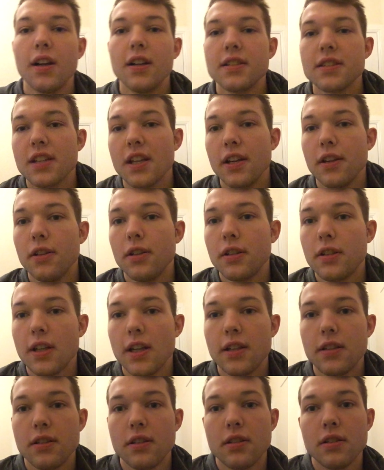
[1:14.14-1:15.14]
It's now
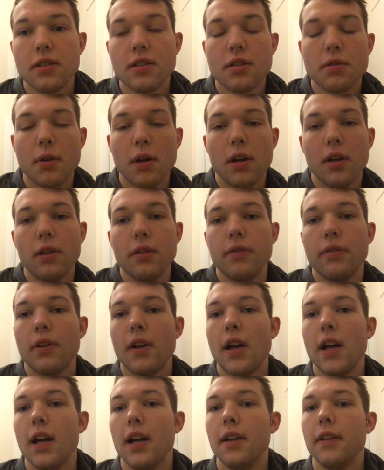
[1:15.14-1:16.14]
10 to 12
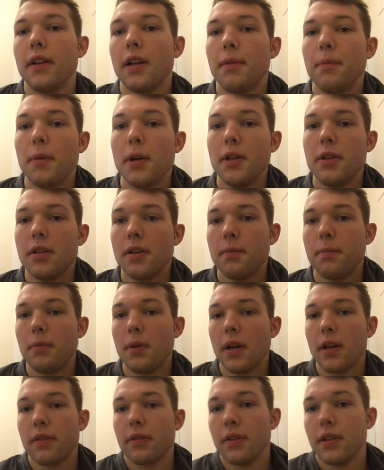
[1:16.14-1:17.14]
and I'm ready to have
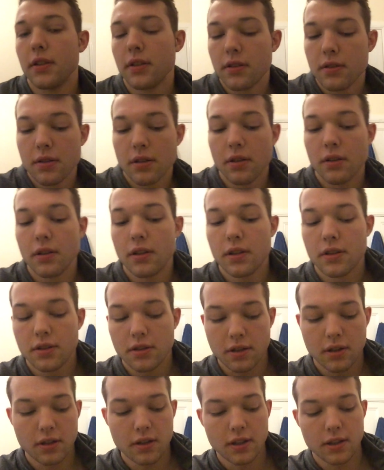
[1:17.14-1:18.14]
breakfast, so
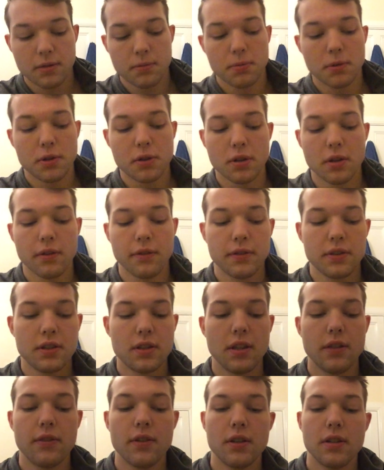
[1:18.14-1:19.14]
just going to test blood sugars to
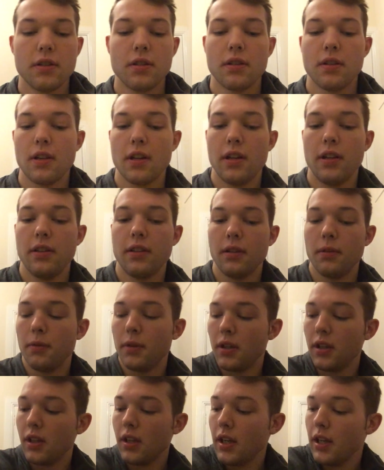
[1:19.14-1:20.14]
see if there's anything
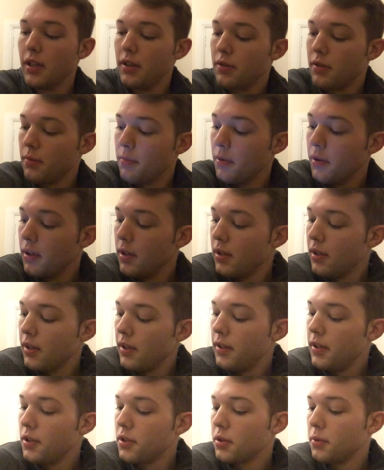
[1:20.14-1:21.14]
we can gauge from the
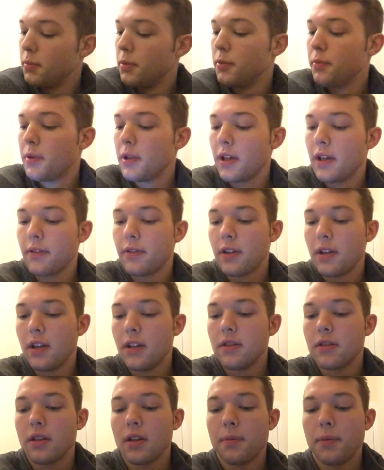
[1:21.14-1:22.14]
initial movement after the
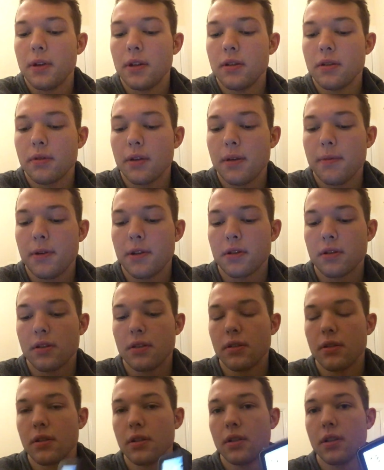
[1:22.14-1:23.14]
insulin I put in 20 minutes
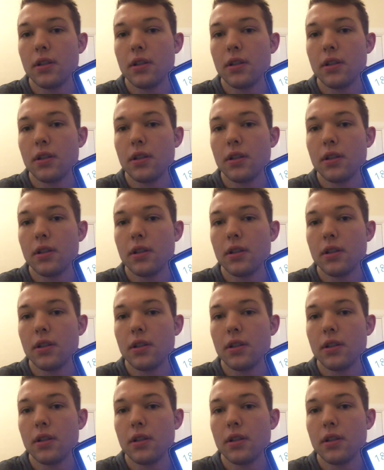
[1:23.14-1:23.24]
ago.